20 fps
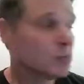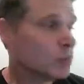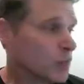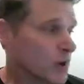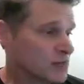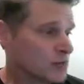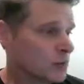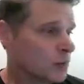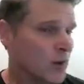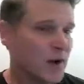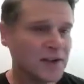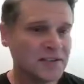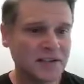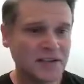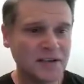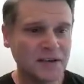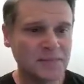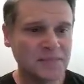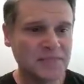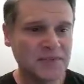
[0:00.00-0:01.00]
Weather Watch
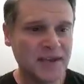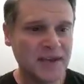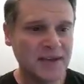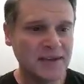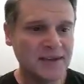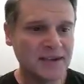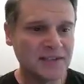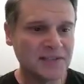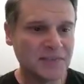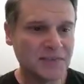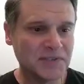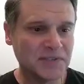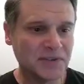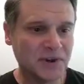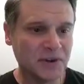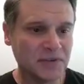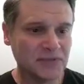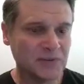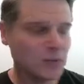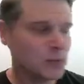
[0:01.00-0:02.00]
update as we
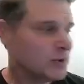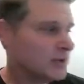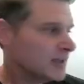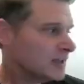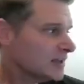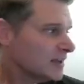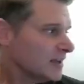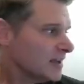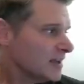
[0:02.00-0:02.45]
start the week.